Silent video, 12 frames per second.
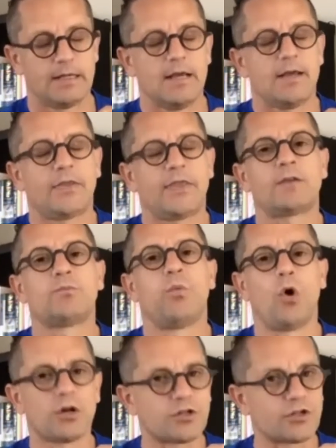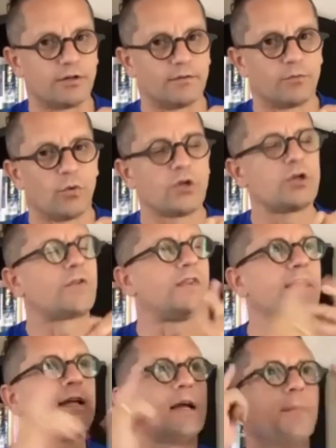That water, when you
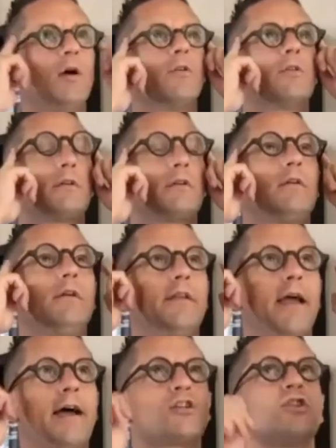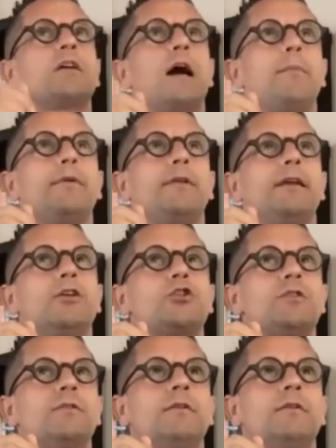think about natural carbonation,